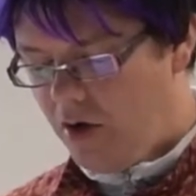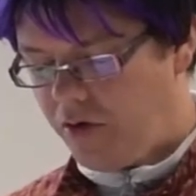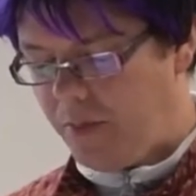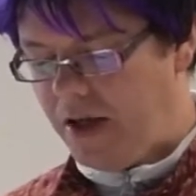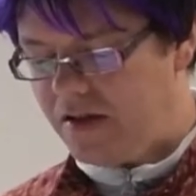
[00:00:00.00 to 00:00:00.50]

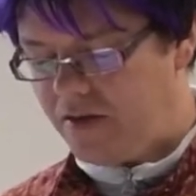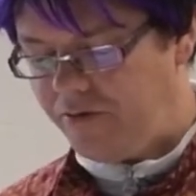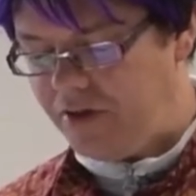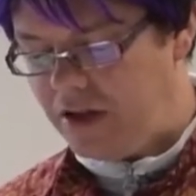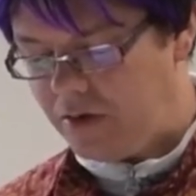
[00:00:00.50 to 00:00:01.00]
from
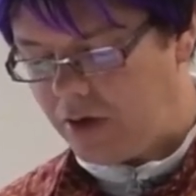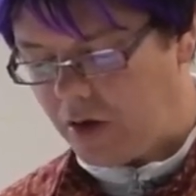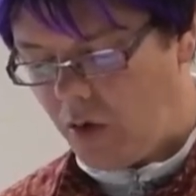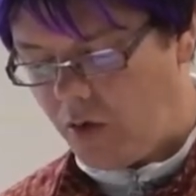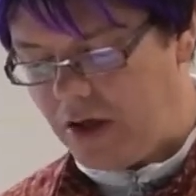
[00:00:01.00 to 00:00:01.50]

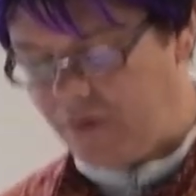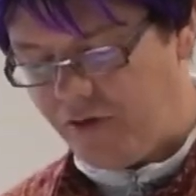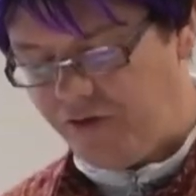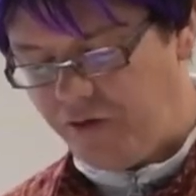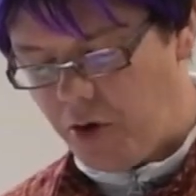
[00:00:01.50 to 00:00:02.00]
interfering or
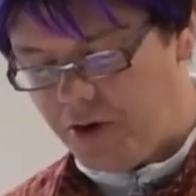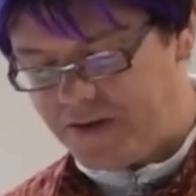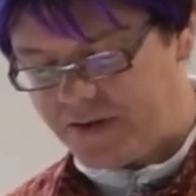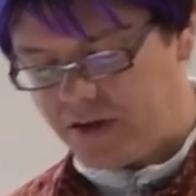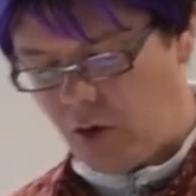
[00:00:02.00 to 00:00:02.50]
even
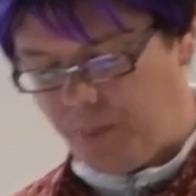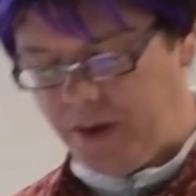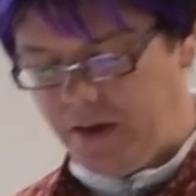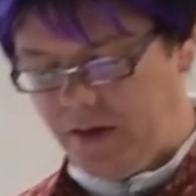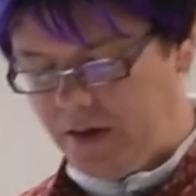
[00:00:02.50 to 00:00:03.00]
voicing
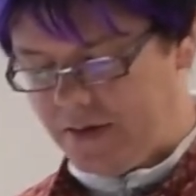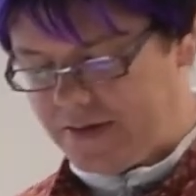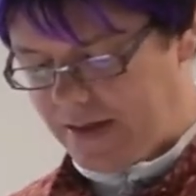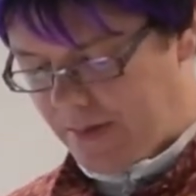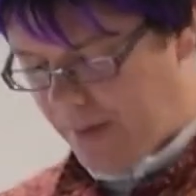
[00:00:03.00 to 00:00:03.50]
opinions
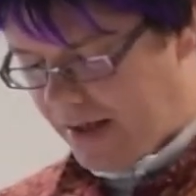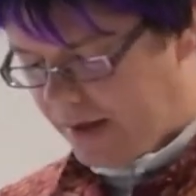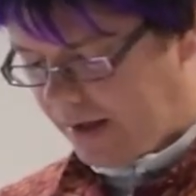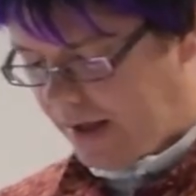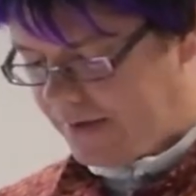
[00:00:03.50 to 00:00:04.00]
in many
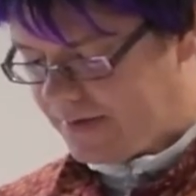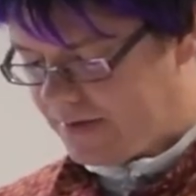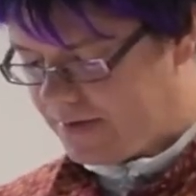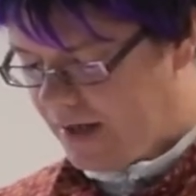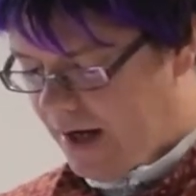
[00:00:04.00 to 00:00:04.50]

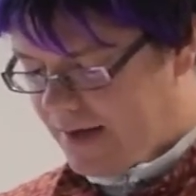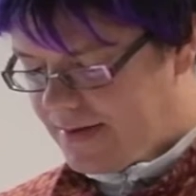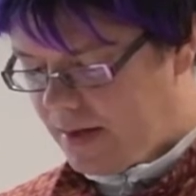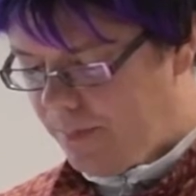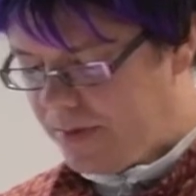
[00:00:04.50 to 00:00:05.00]
cases,
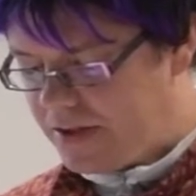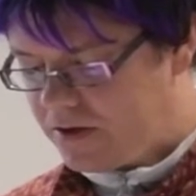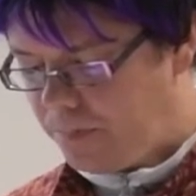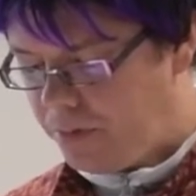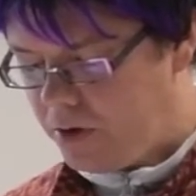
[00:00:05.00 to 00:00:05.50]
simply
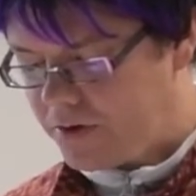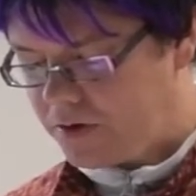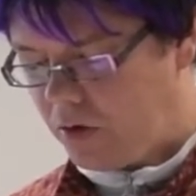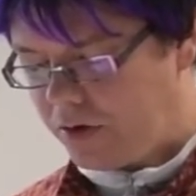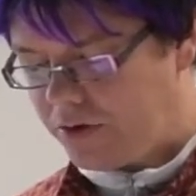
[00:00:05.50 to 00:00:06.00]
supports
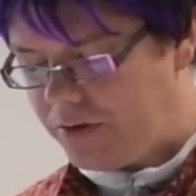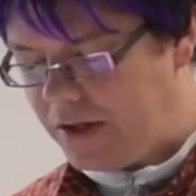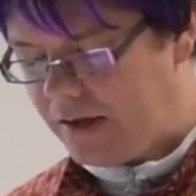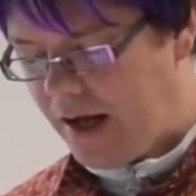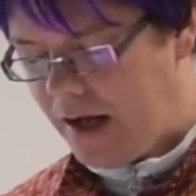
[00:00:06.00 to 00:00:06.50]

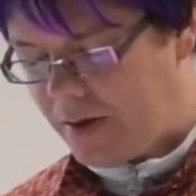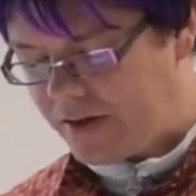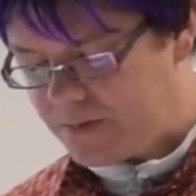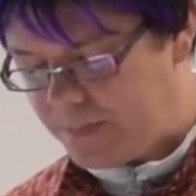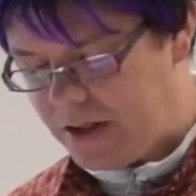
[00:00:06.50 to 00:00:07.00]
concrete
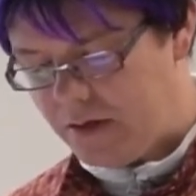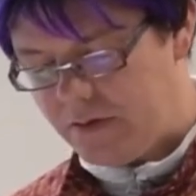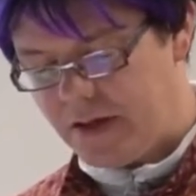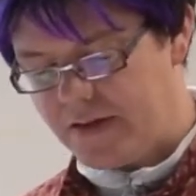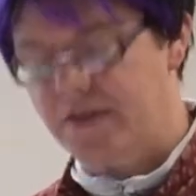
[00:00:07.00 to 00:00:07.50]

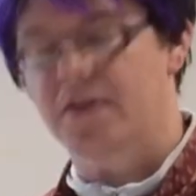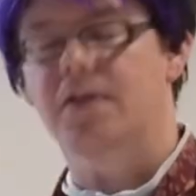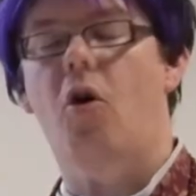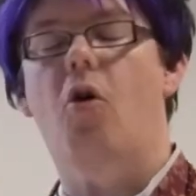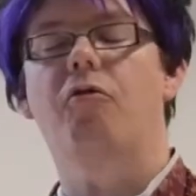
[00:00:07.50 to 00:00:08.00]
experiences
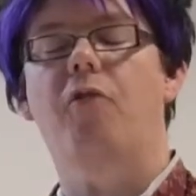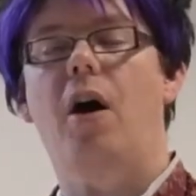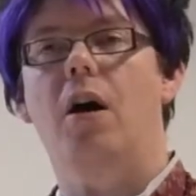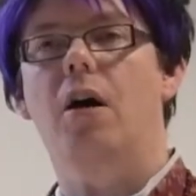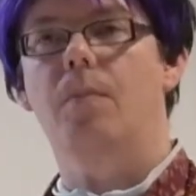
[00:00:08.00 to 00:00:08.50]
of
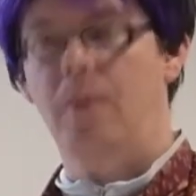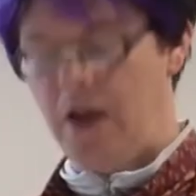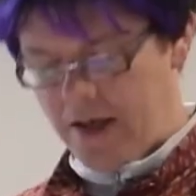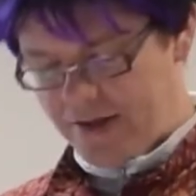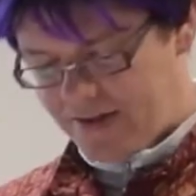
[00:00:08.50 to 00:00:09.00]
harm,
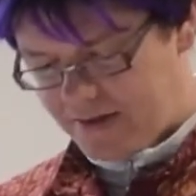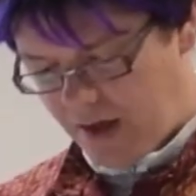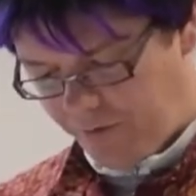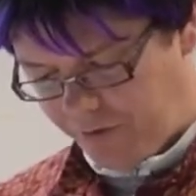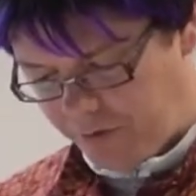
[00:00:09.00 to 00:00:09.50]

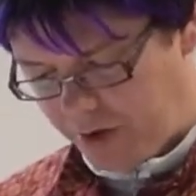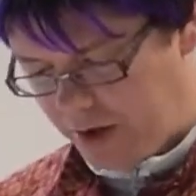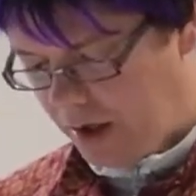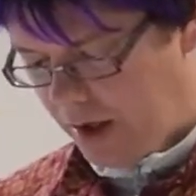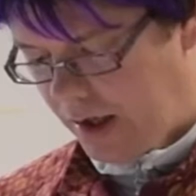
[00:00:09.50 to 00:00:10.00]

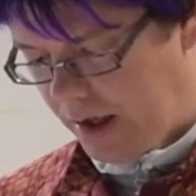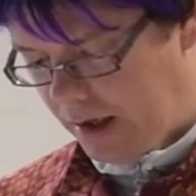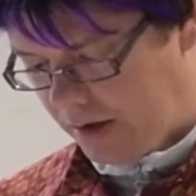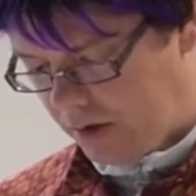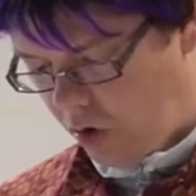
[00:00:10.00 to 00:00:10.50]
suffering,
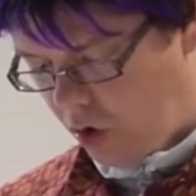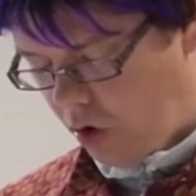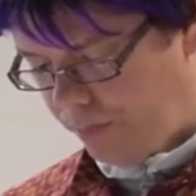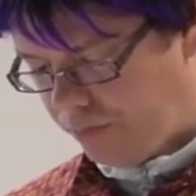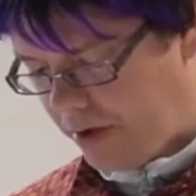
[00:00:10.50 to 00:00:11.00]
and
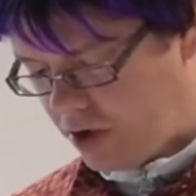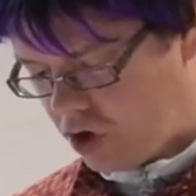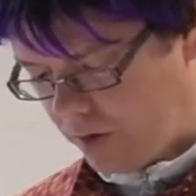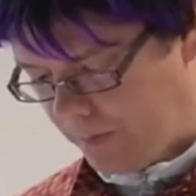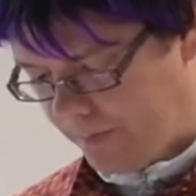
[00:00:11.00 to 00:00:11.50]

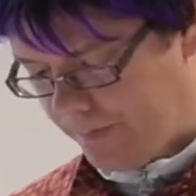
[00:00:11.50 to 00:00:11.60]
oppression.